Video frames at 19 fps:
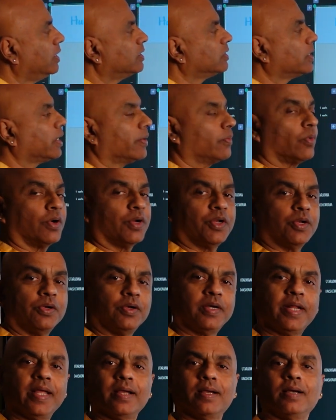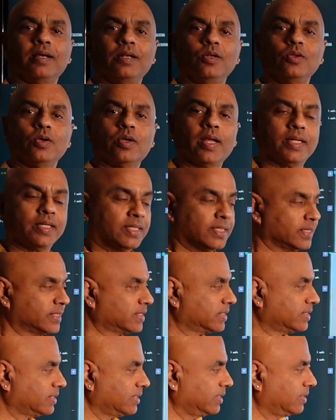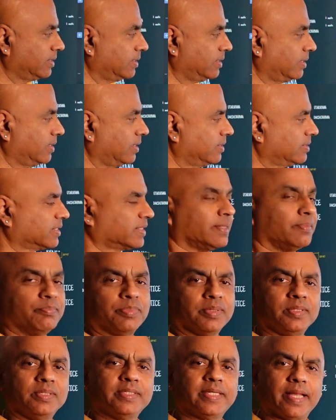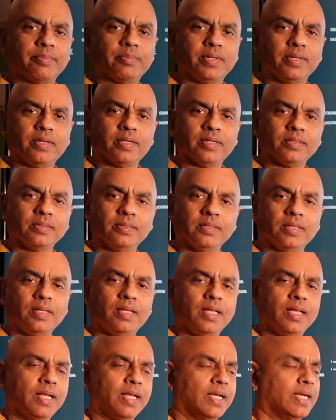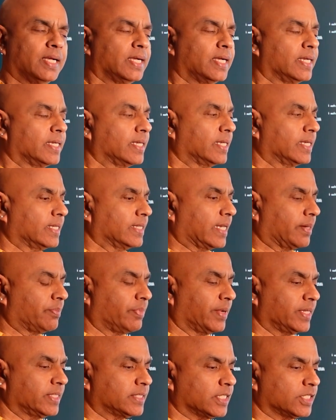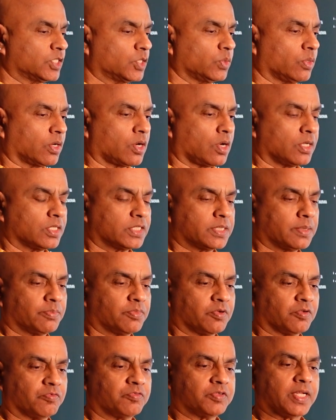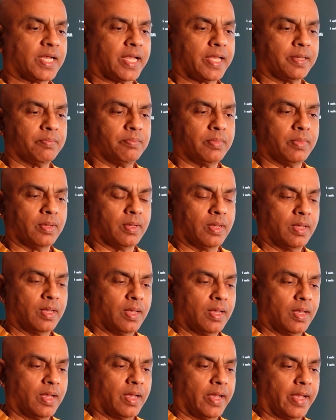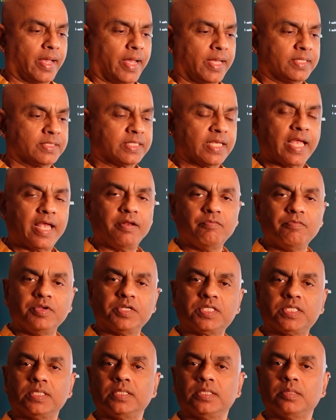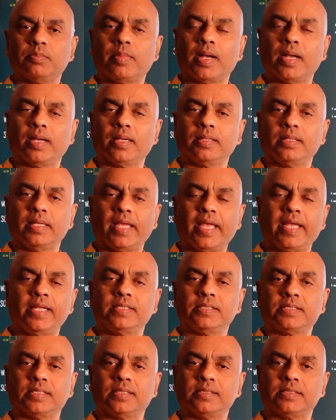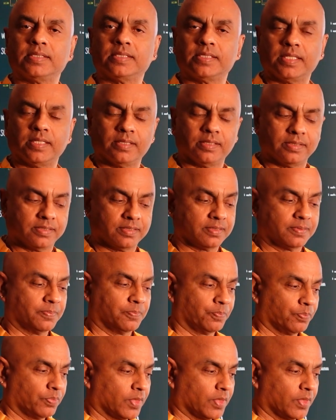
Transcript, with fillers: So I want you to take a look at this uh, simple table here that brings us to a concept of time as envisioned by the ancient seers.